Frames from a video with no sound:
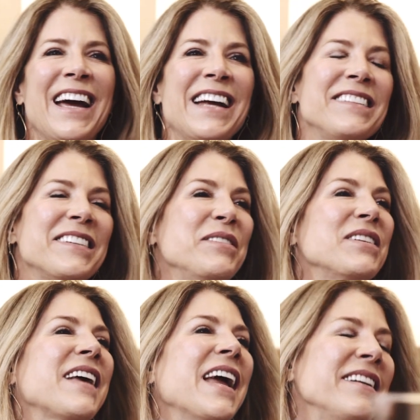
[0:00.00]
And it's
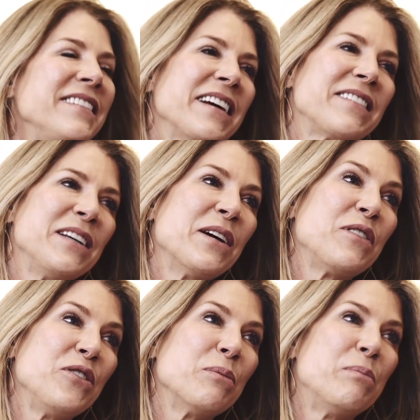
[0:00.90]
sleeveless and sexy. You have
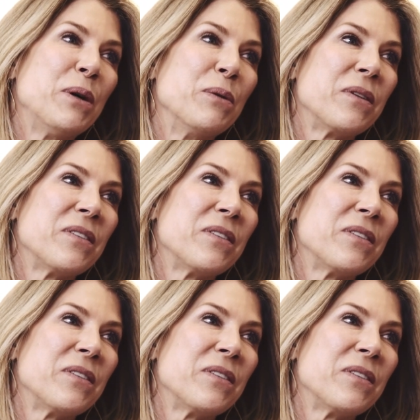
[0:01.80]
to do both.